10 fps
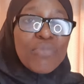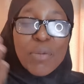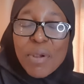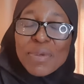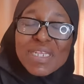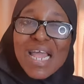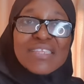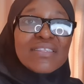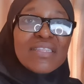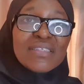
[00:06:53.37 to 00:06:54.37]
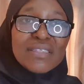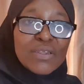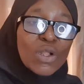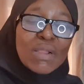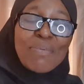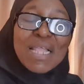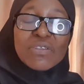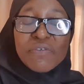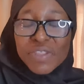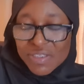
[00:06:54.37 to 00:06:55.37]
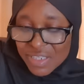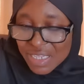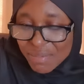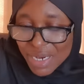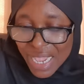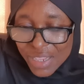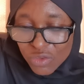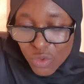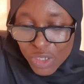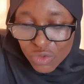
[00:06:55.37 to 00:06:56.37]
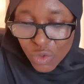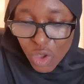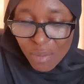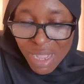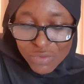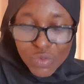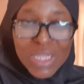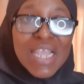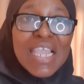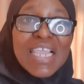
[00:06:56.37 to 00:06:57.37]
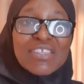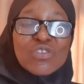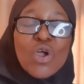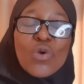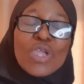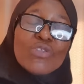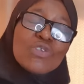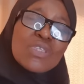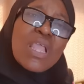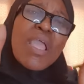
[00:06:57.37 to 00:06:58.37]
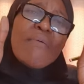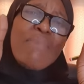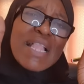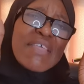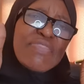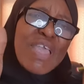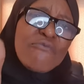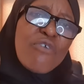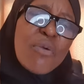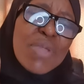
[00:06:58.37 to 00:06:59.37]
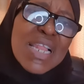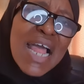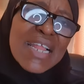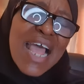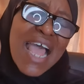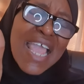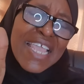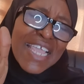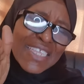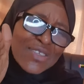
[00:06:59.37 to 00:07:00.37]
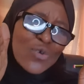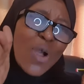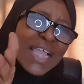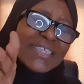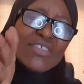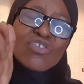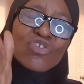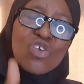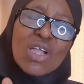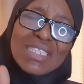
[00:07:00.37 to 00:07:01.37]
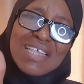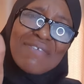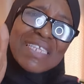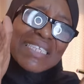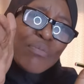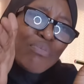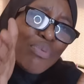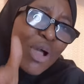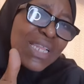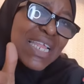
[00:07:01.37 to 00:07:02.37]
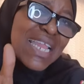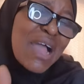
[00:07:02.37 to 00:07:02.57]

Probably that's the other part of the statement that he's going to come out with. He's not going to see. But the thing for me that it's quite instructive is the body